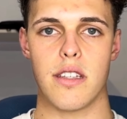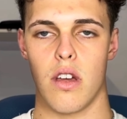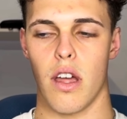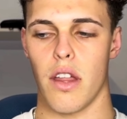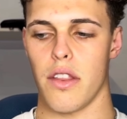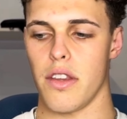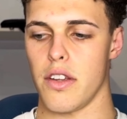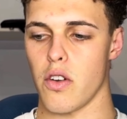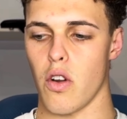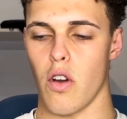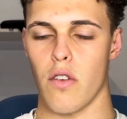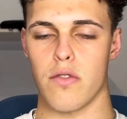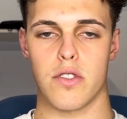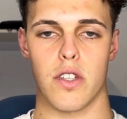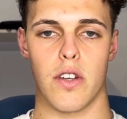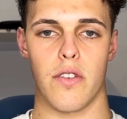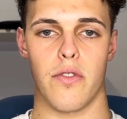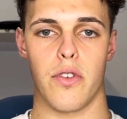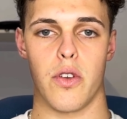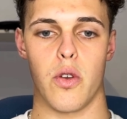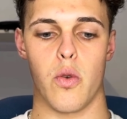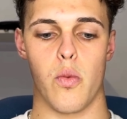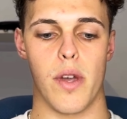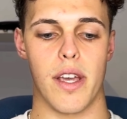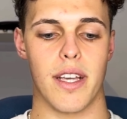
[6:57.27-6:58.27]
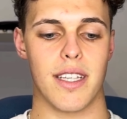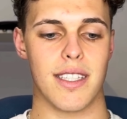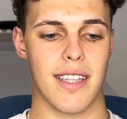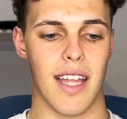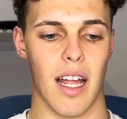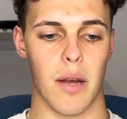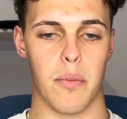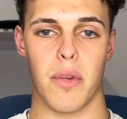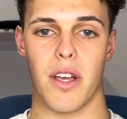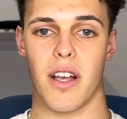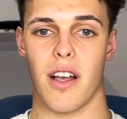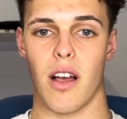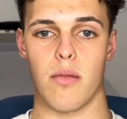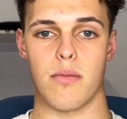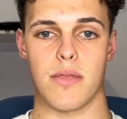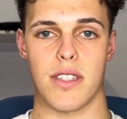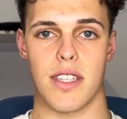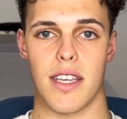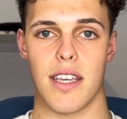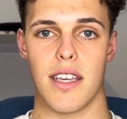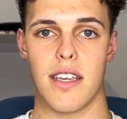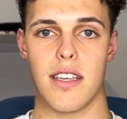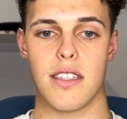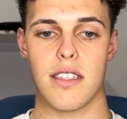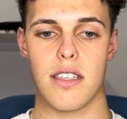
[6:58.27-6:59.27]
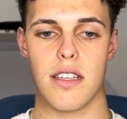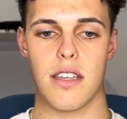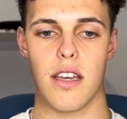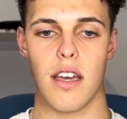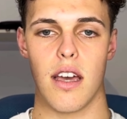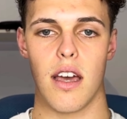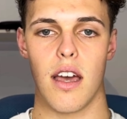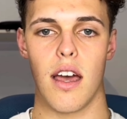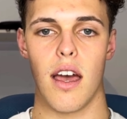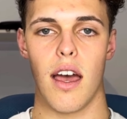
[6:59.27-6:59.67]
and then after a few weeks that becomes easy